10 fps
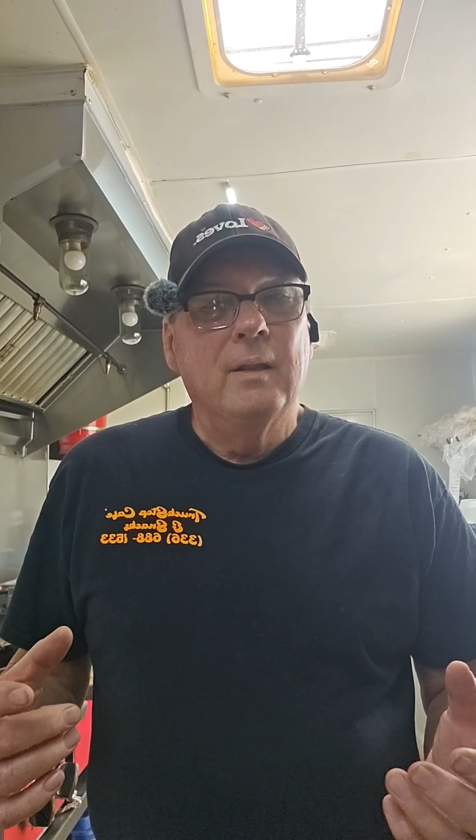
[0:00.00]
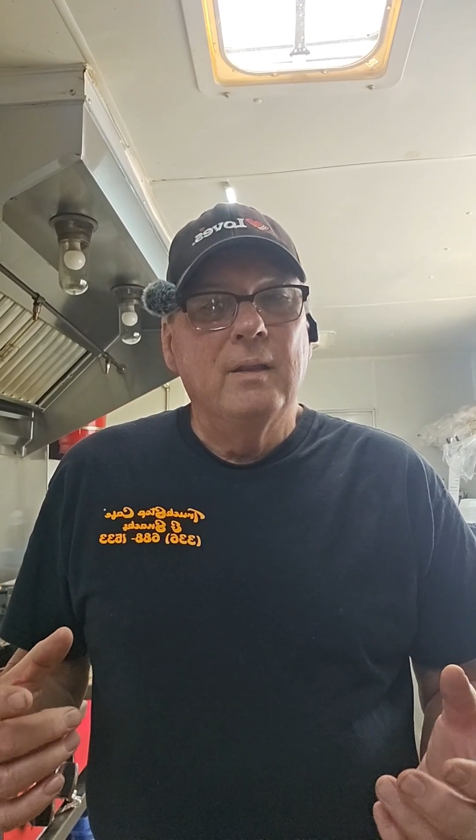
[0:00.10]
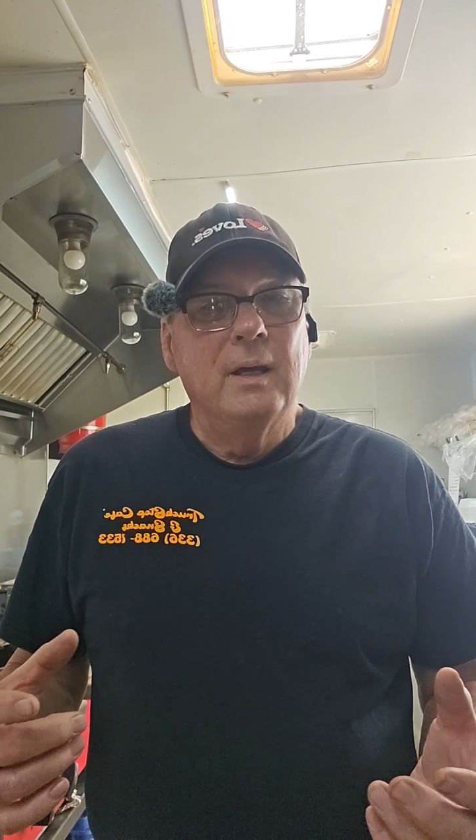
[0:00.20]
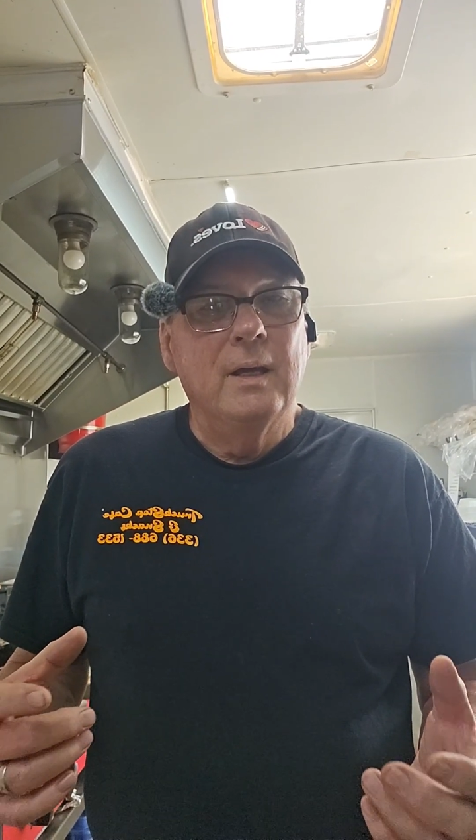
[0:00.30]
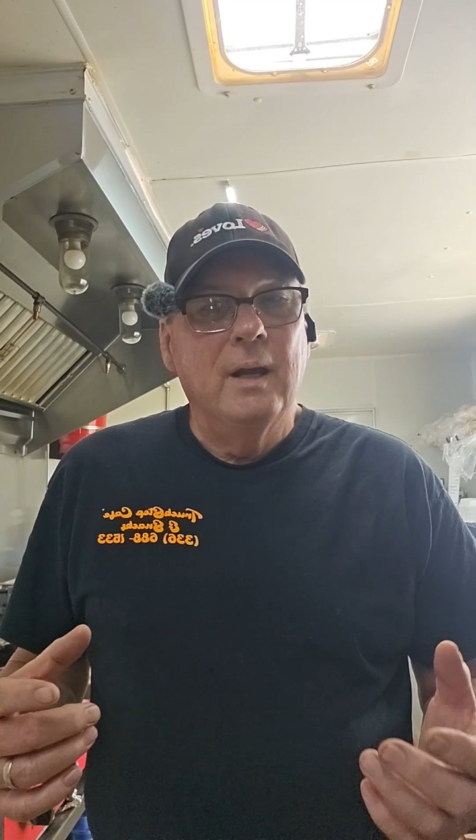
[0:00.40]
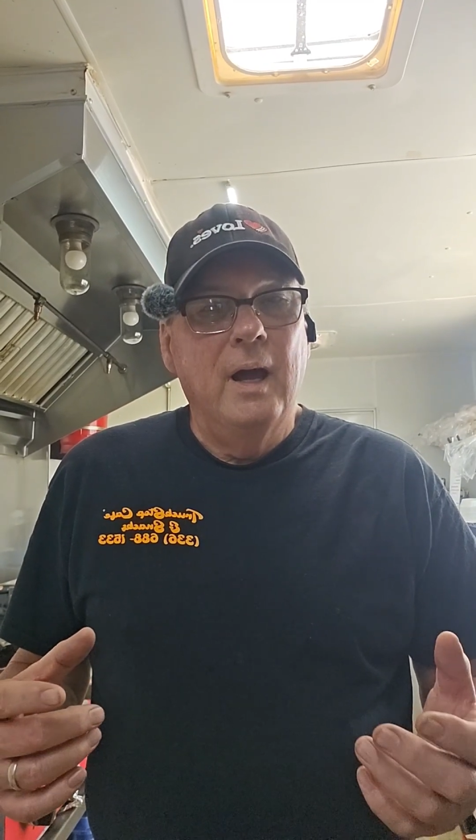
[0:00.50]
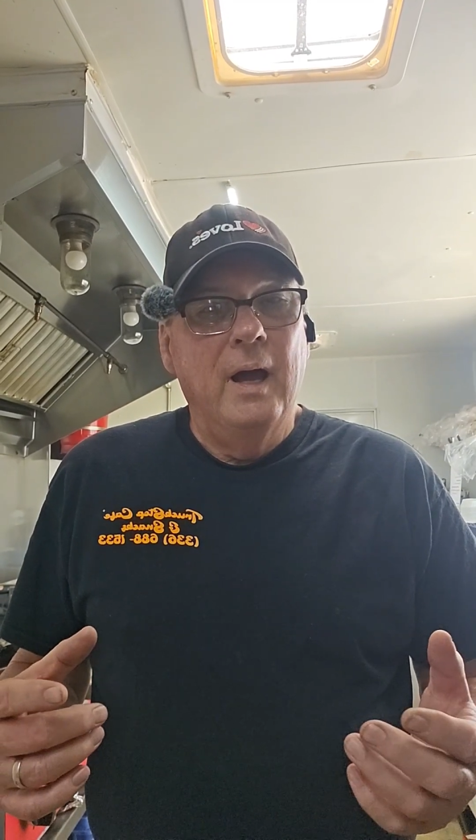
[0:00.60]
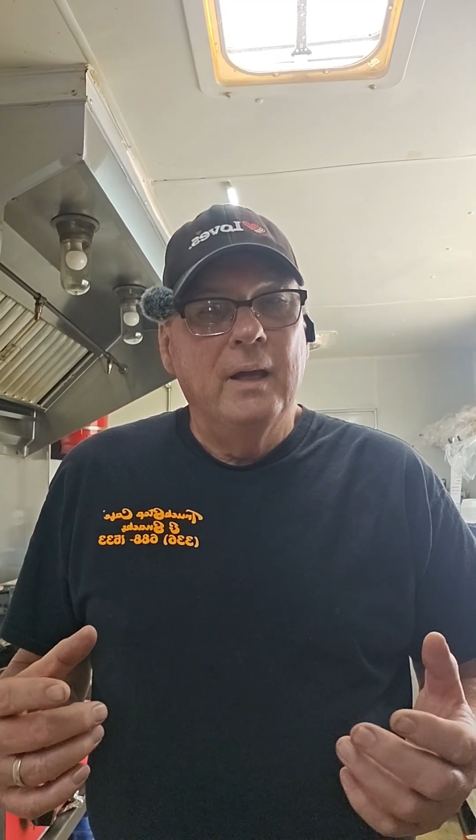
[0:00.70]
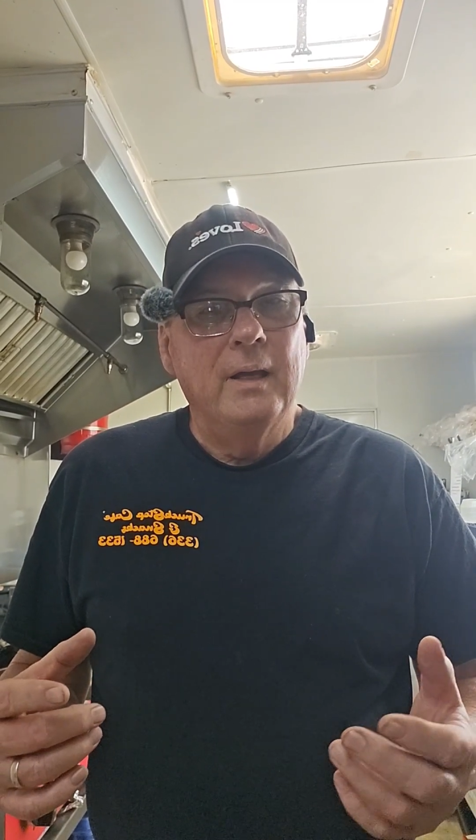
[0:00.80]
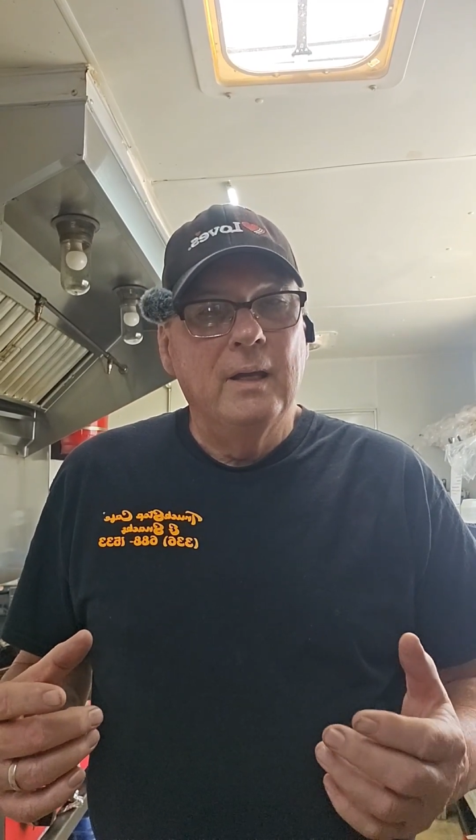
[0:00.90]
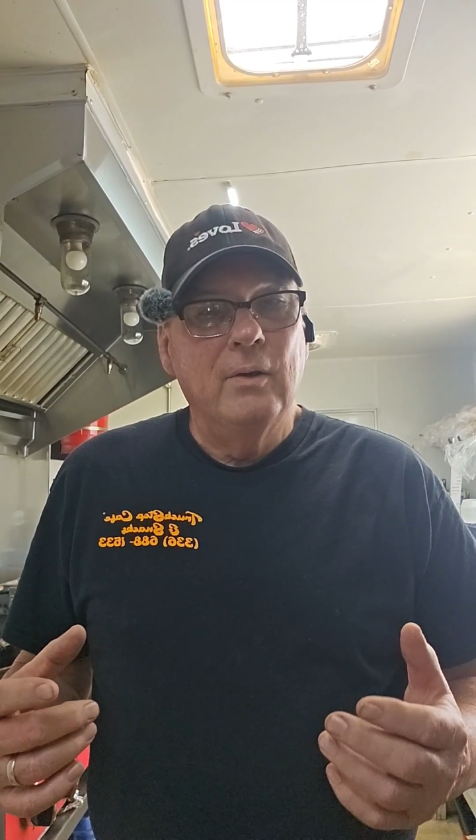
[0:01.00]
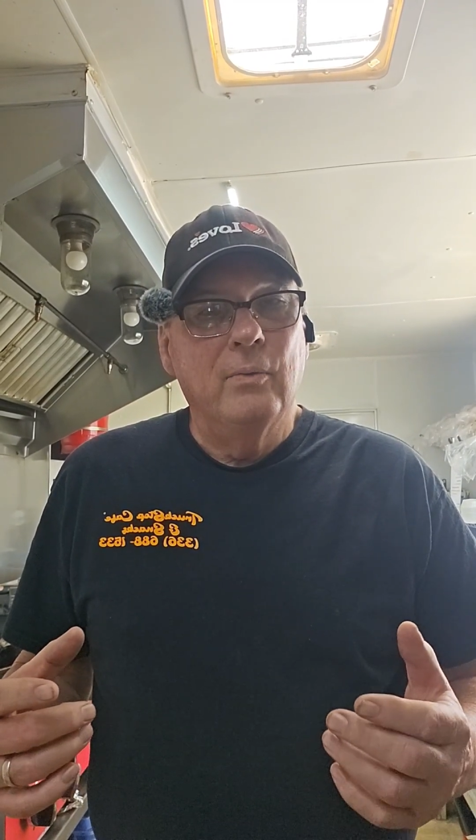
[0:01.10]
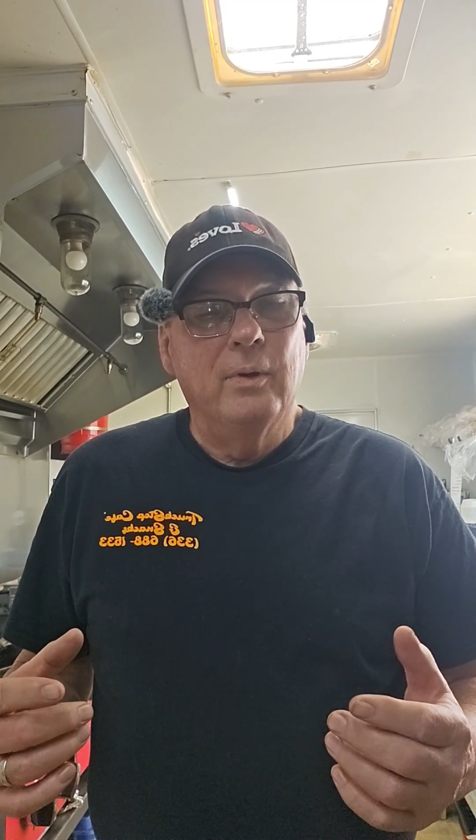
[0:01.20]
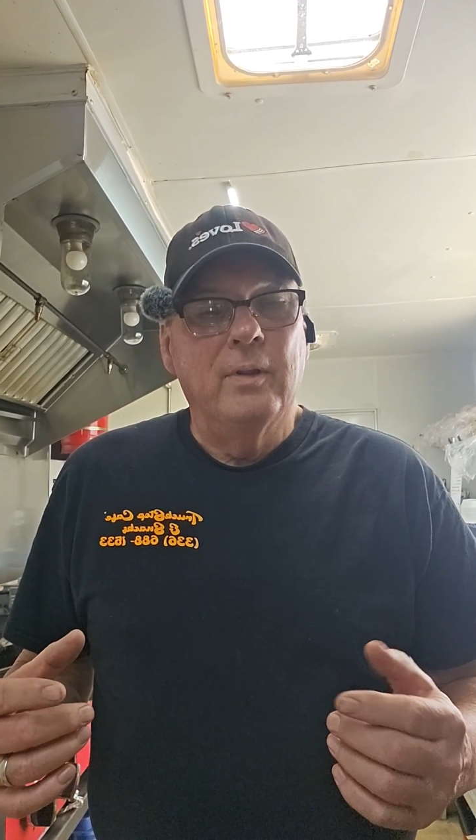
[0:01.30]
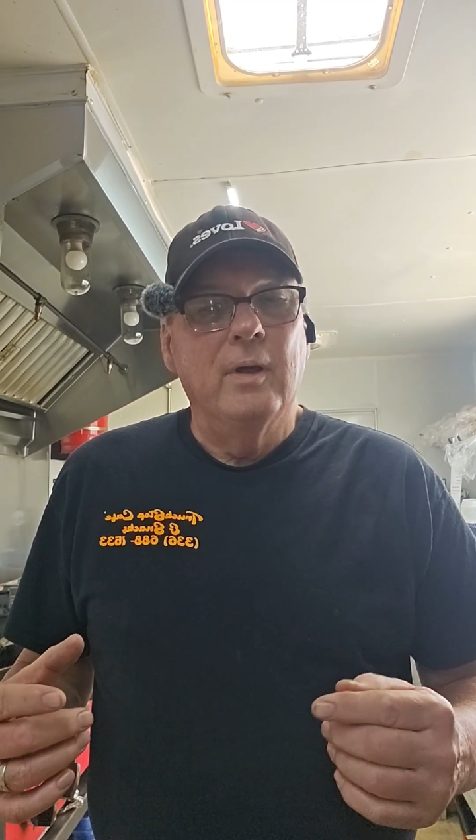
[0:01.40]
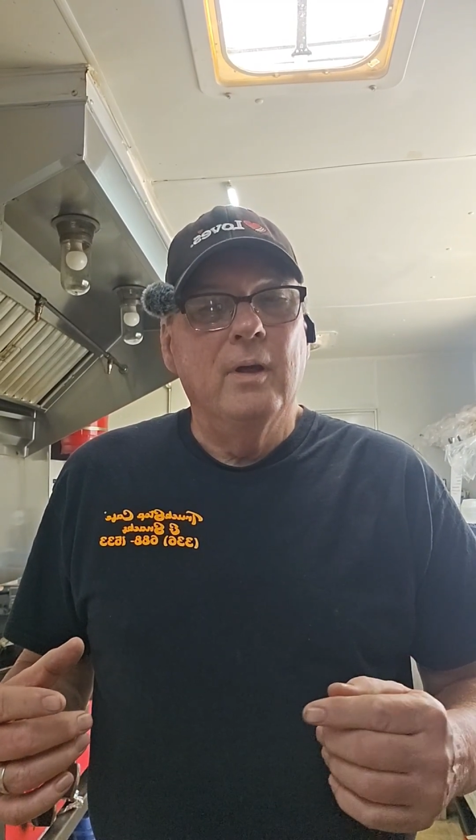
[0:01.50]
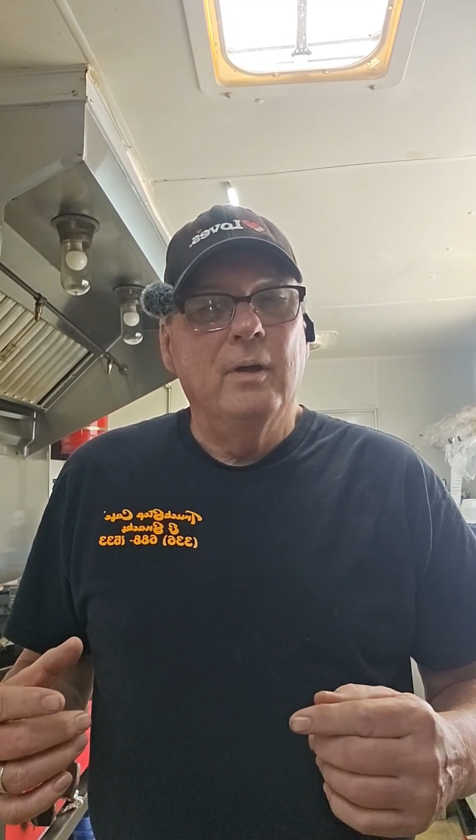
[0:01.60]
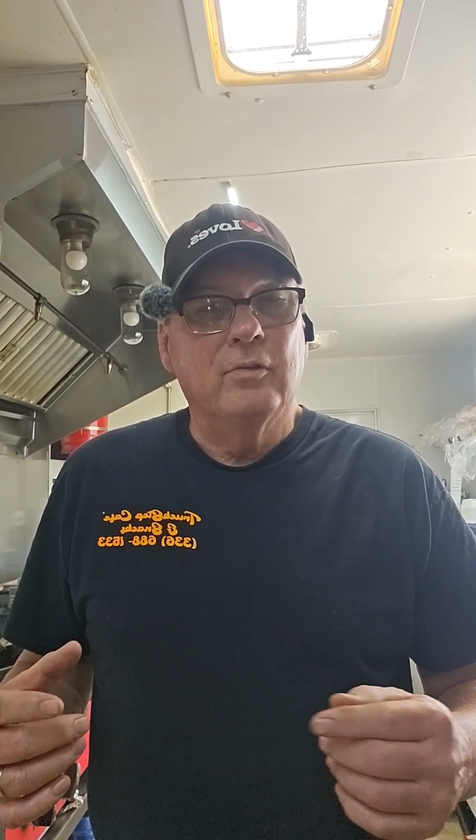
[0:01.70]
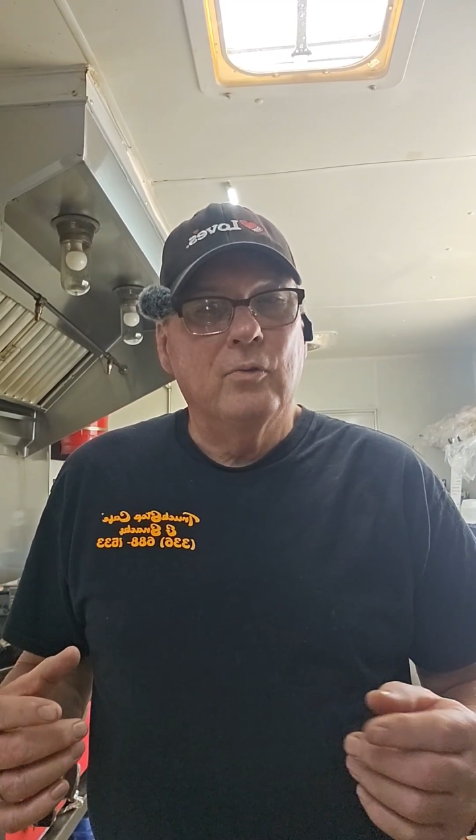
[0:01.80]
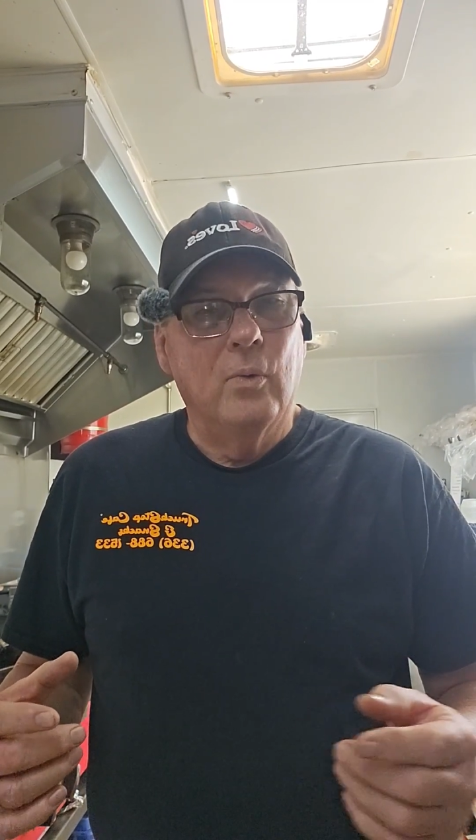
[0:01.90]
and then I hit it with
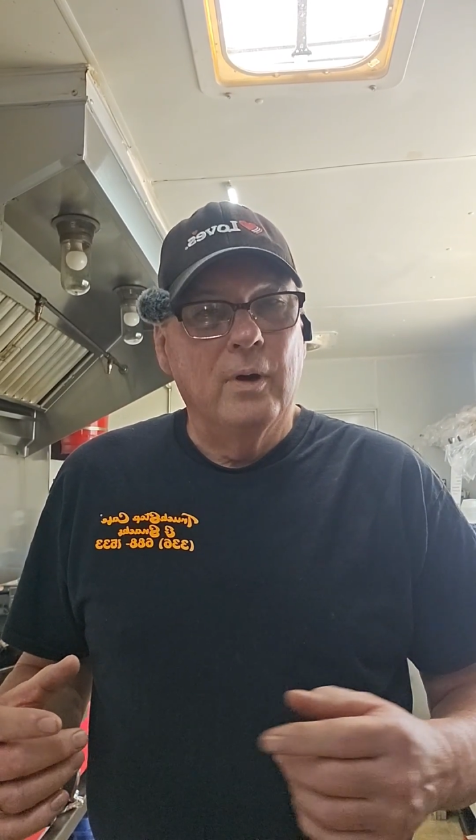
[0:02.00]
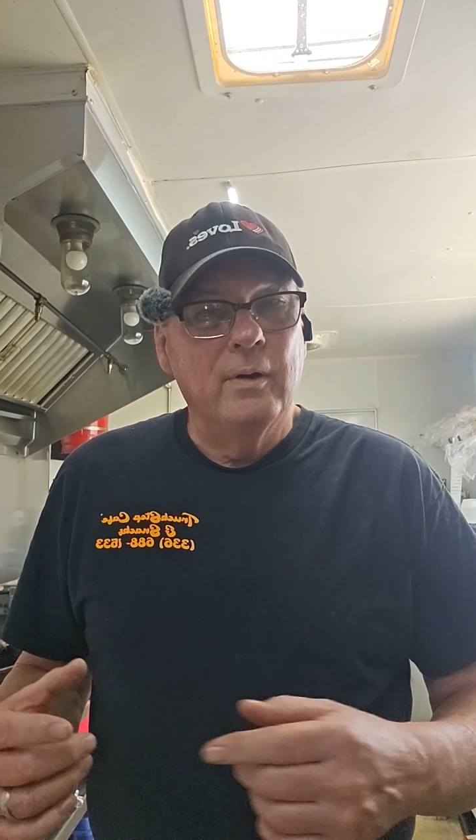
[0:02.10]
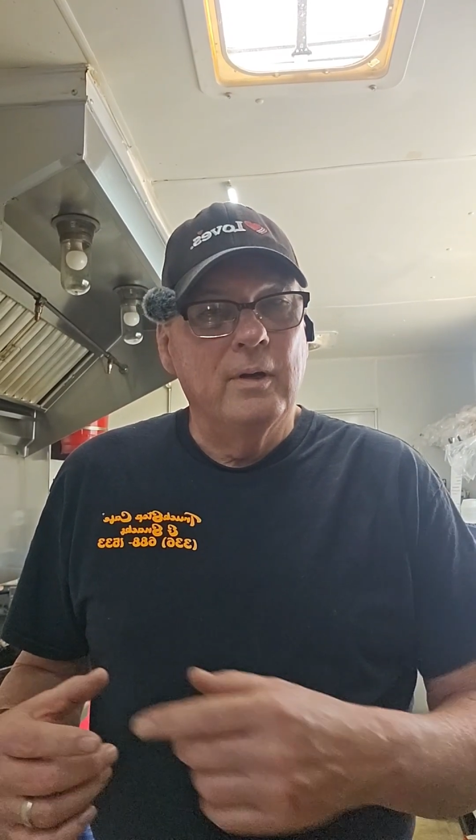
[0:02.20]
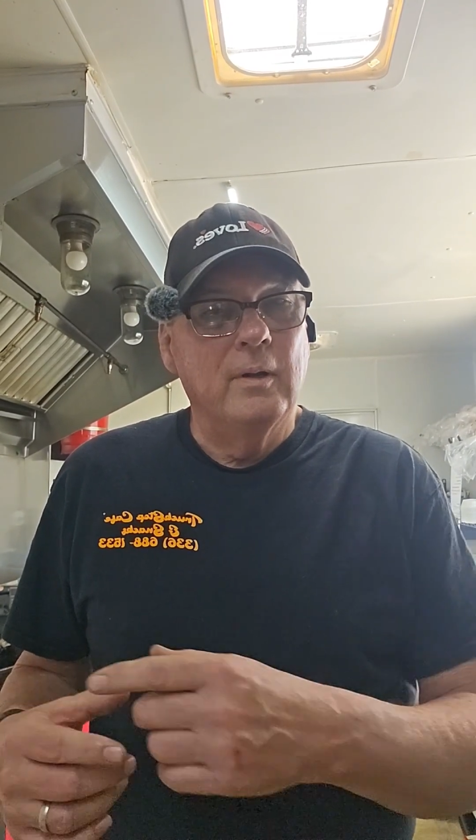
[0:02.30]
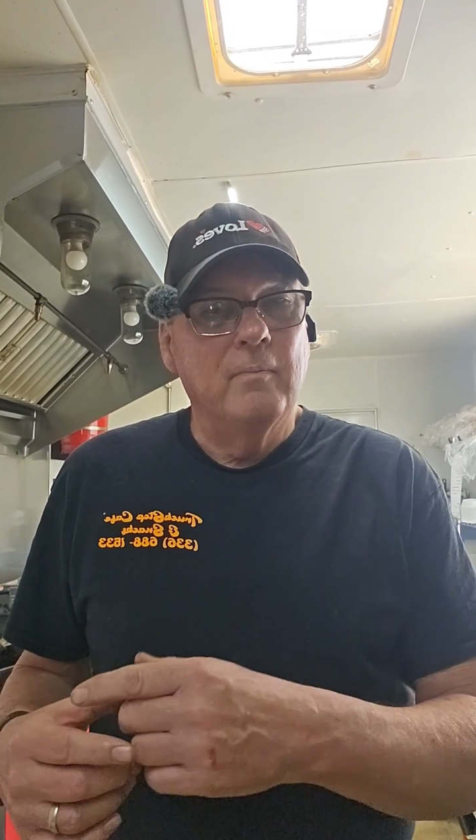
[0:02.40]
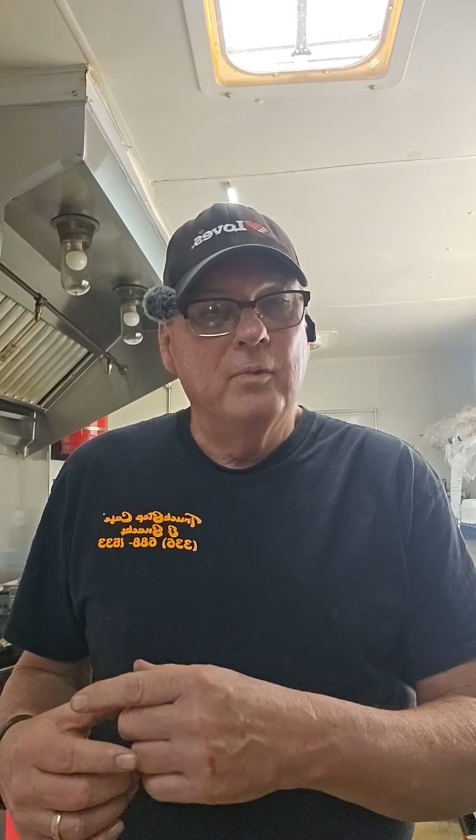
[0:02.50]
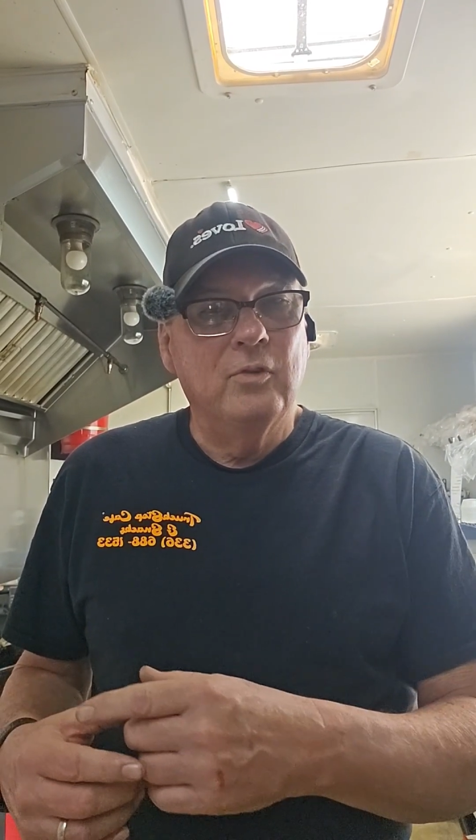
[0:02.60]
a squirt,